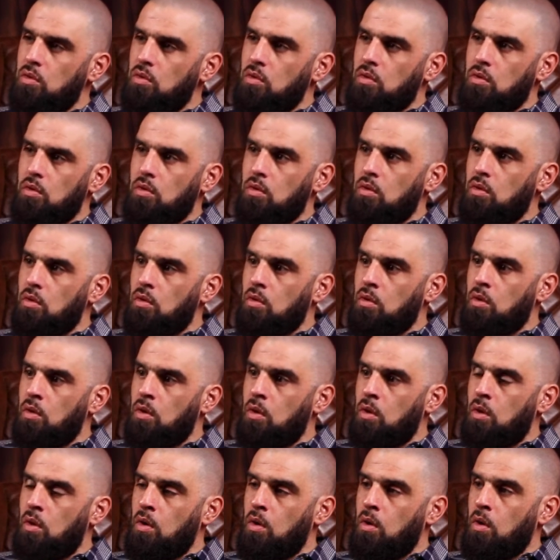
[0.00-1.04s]

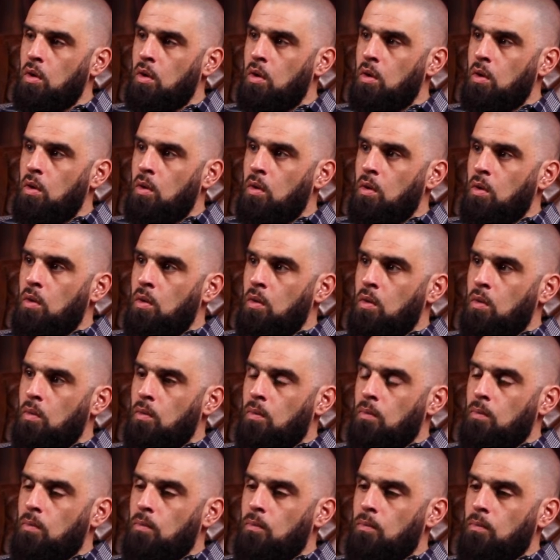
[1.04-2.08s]

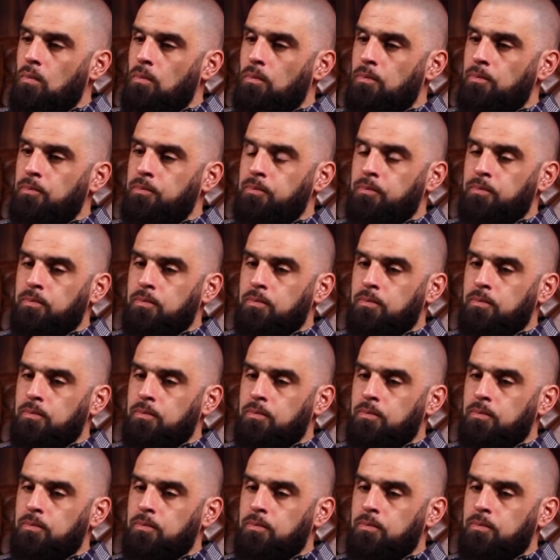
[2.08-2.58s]
Nobody speaks.